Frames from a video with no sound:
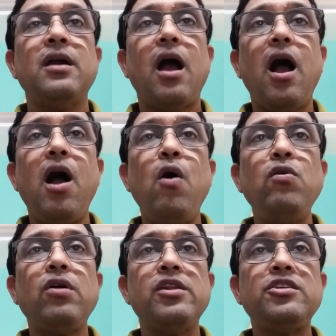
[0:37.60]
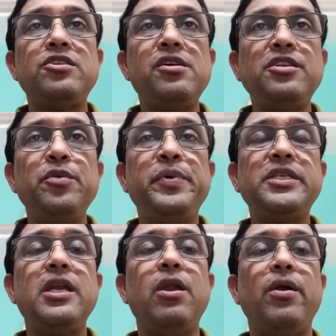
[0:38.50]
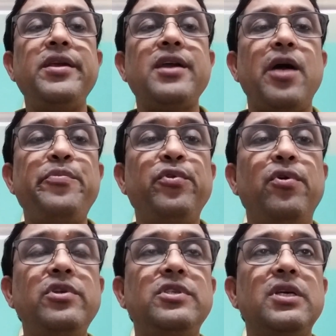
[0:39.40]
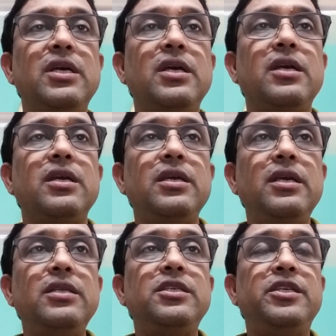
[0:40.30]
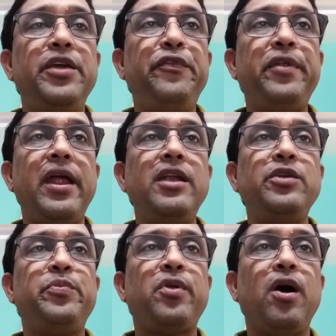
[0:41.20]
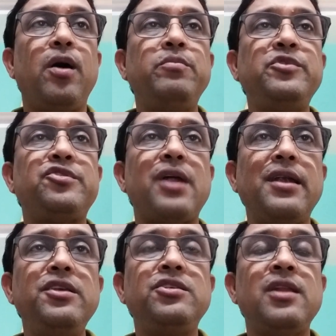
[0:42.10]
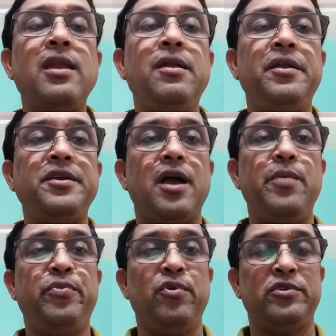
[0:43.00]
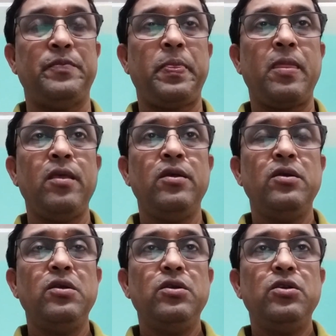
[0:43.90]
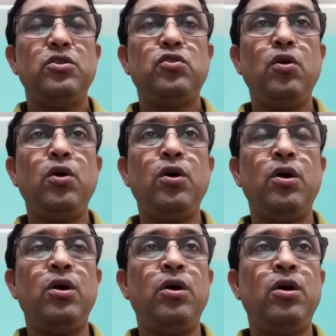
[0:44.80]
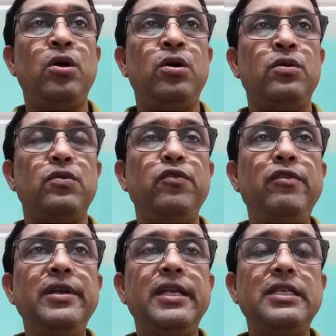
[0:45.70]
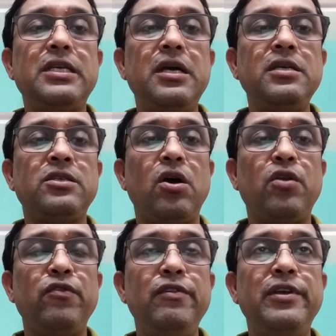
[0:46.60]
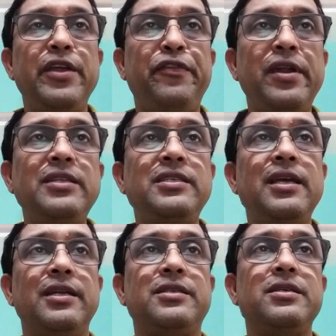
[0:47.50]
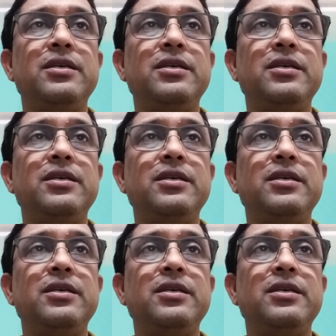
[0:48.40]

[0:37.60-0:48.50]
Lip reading: how constructivist learning approach is different from traditional learning approach. So we will discuss or we will differentiate